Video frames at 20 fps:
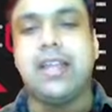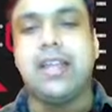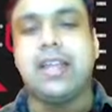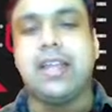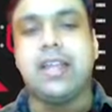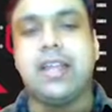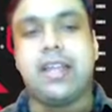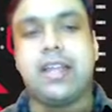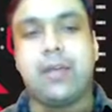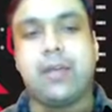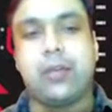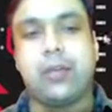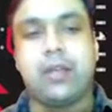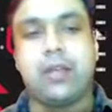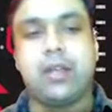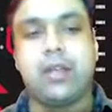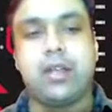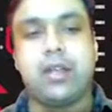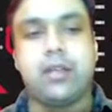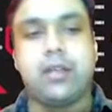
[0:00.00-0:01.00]
then I
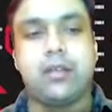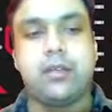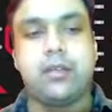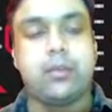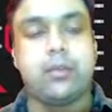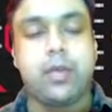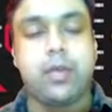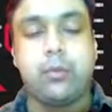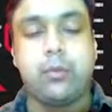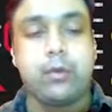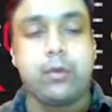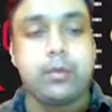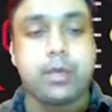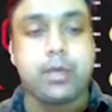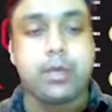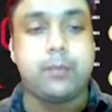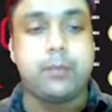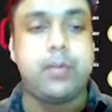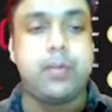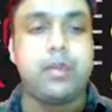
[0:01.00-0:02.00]
would
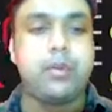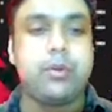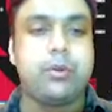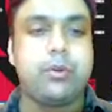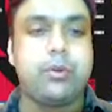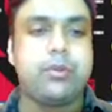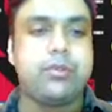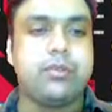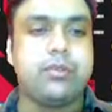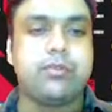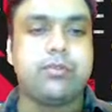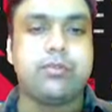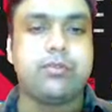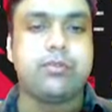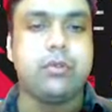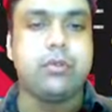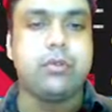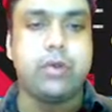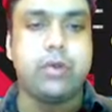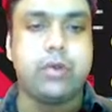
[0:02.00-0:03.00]
recommend you to just
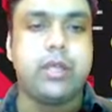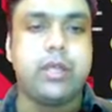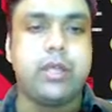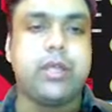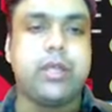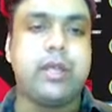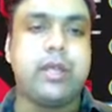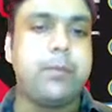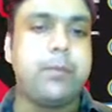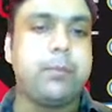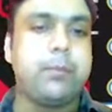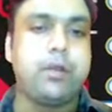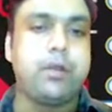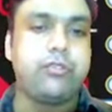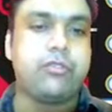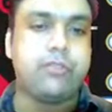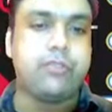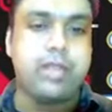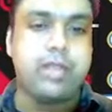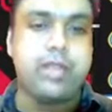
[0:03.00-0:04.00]
go ahead and
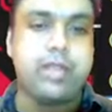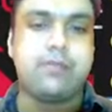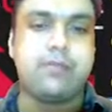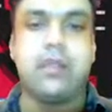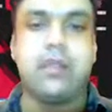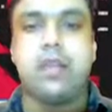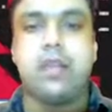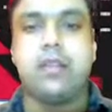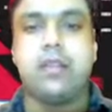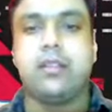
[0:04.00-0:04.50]
purchase